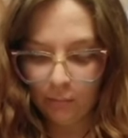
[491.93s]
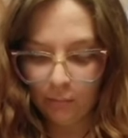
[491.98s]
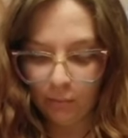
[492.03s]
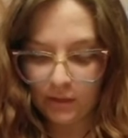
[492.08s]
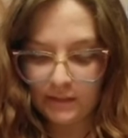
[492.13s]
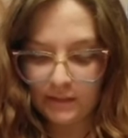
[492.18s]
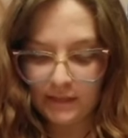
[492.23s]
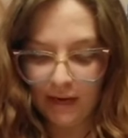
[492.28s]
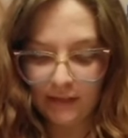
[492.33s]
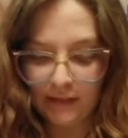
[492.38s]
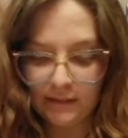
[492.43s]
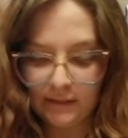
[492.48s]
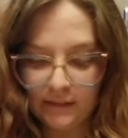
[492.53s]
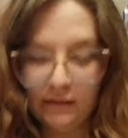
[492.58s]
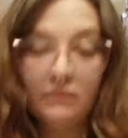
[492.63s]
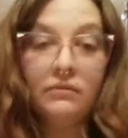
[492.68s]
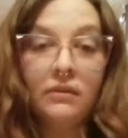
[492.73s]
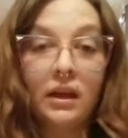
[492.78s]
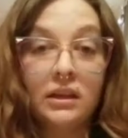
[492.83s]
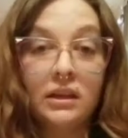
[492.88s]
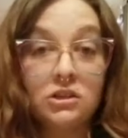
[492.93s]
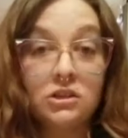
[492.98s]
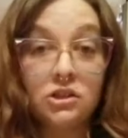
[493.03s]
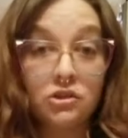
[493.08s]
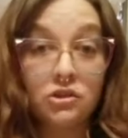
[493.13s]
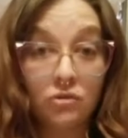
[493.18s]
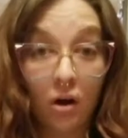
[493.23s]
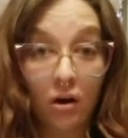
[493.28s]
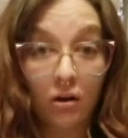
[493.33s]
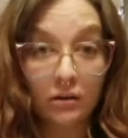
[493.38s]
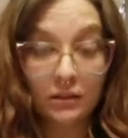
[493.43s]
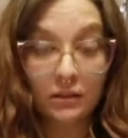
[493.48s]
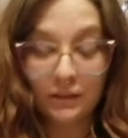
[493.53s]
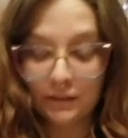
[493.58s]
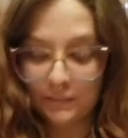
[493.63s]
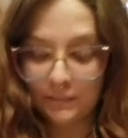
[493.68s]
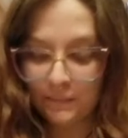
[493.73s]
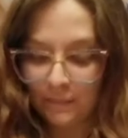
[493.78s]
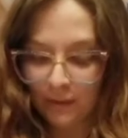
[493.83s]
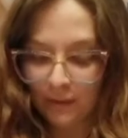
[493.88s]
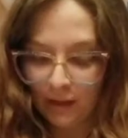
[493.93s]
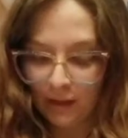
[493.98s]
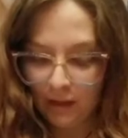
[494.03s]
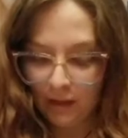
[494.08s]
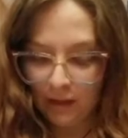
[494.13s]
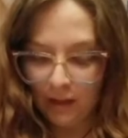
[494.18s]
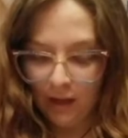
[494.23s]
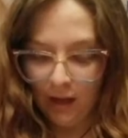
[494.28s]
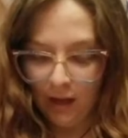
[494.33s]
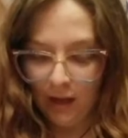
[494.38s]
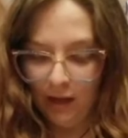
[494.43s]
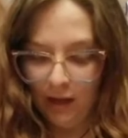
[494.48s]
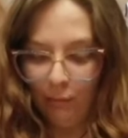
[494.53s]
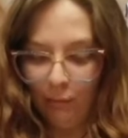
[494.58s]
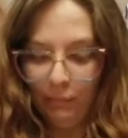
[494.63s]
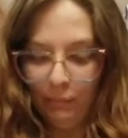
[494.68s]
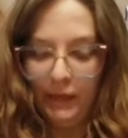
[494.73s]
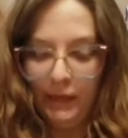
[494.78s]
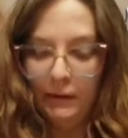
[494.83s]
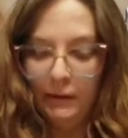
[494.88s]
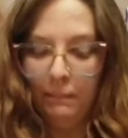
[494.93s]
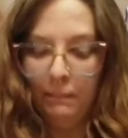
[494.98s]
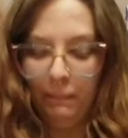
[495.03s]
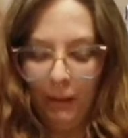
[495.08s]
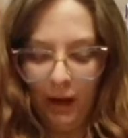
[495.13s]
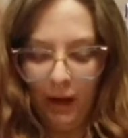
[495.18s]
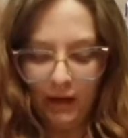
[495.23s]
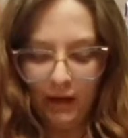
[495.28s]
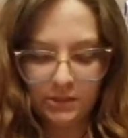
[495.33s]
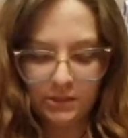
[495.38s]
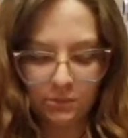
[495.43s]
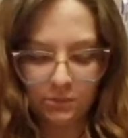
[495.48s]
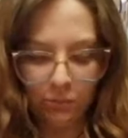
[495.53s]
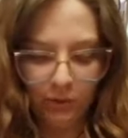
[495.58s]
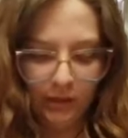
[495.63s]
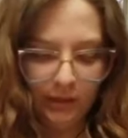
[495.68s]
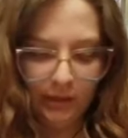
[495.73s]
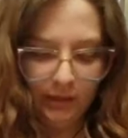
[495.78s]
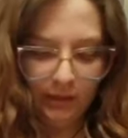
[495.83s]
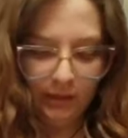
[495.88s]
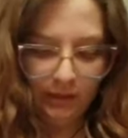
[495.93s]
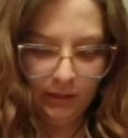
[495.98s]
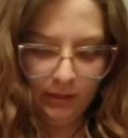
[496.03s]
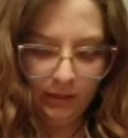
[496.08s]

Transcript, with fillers: protective and strong. Then boxwood.